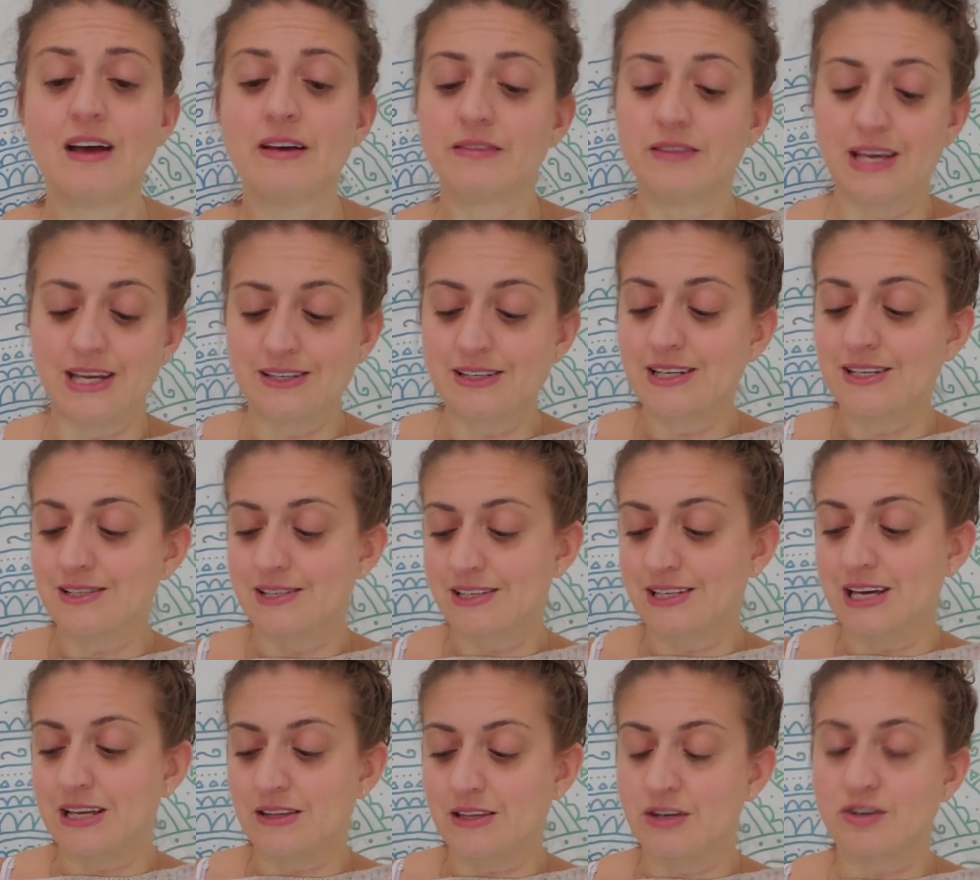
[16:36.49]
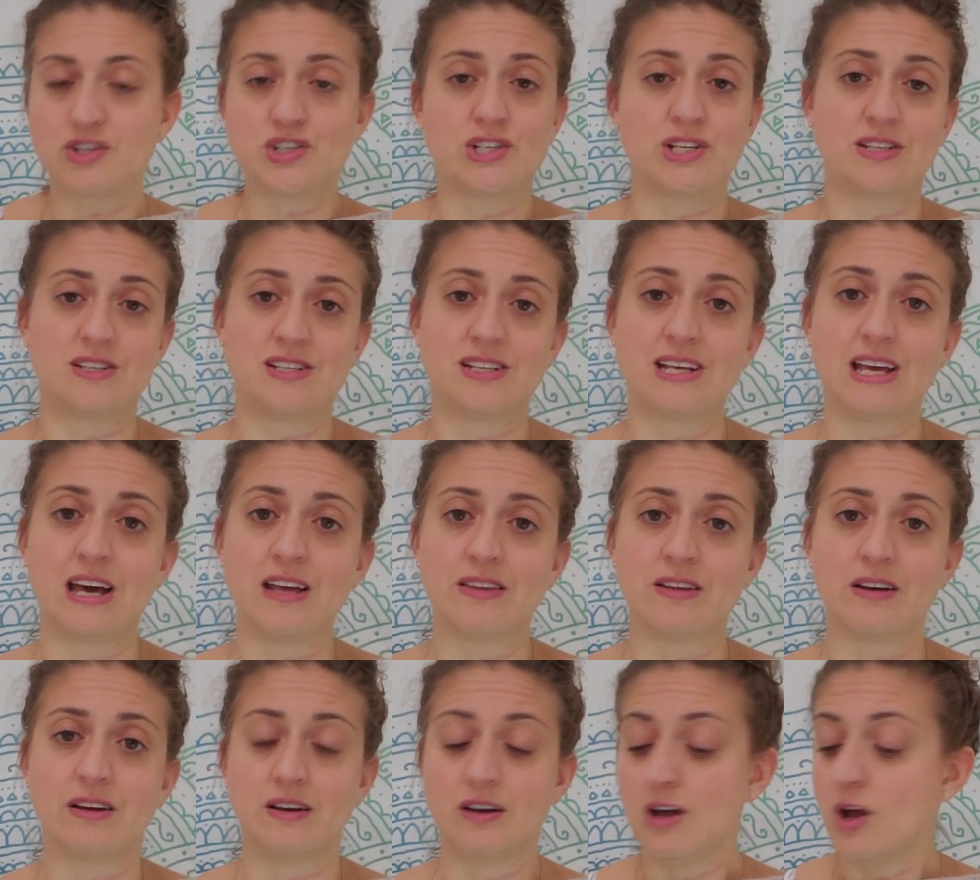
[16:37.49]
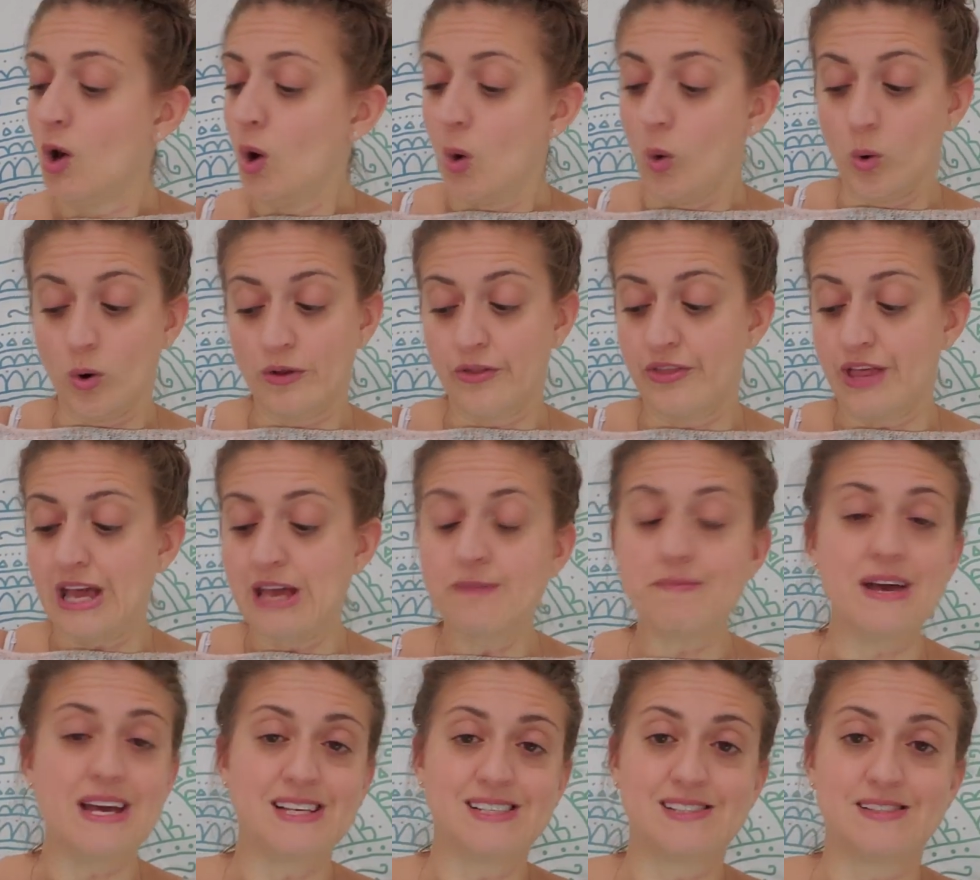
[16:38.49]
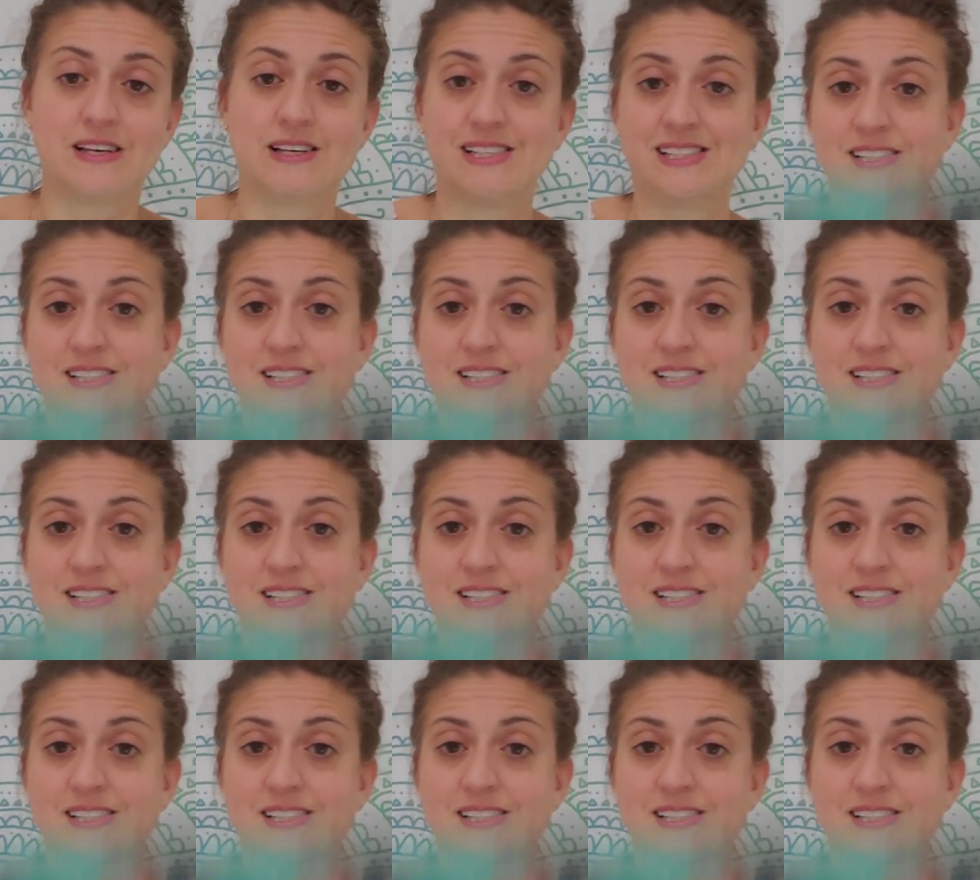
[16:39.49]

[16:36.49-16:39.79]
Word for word: They need to get their shit together. Or they may say